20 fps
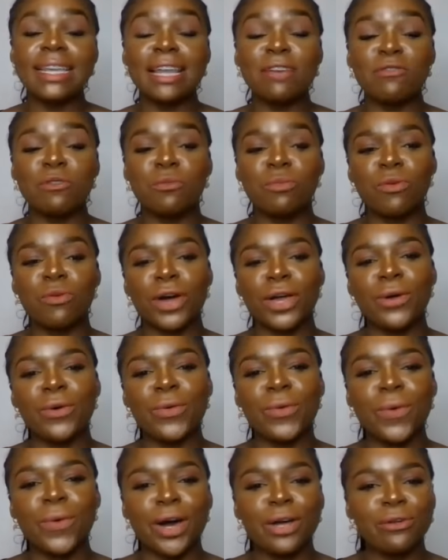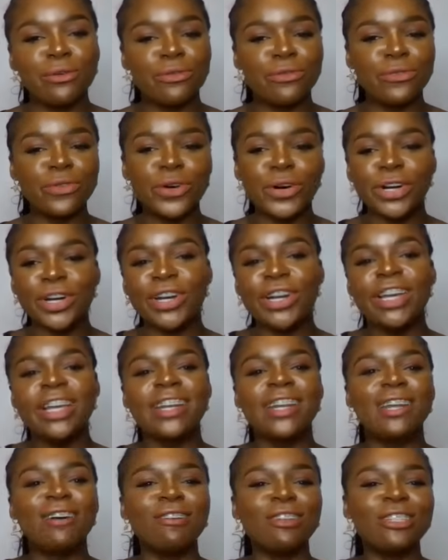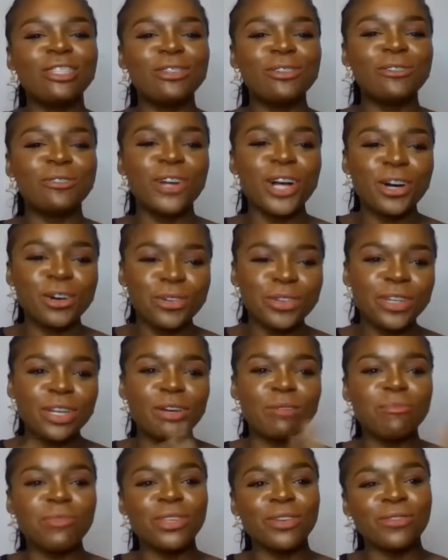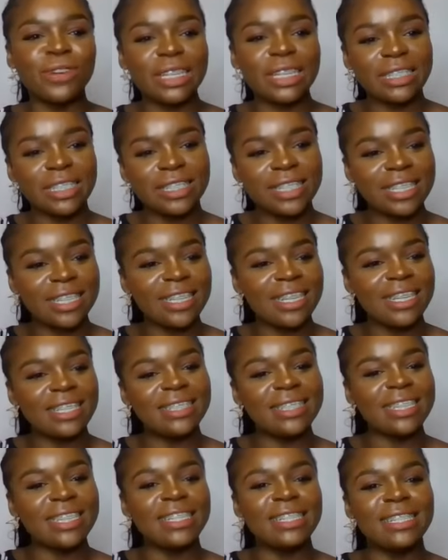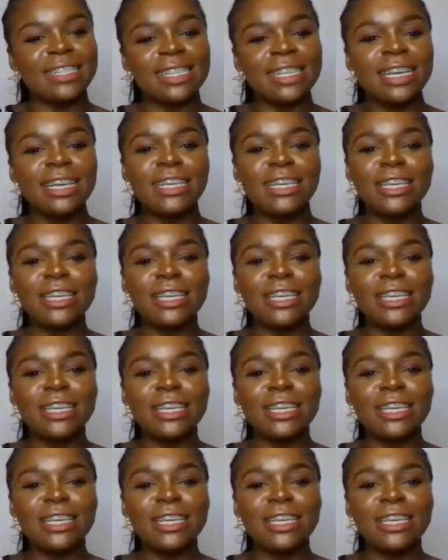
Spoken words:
11.14. Now to round up the rest of the heats in,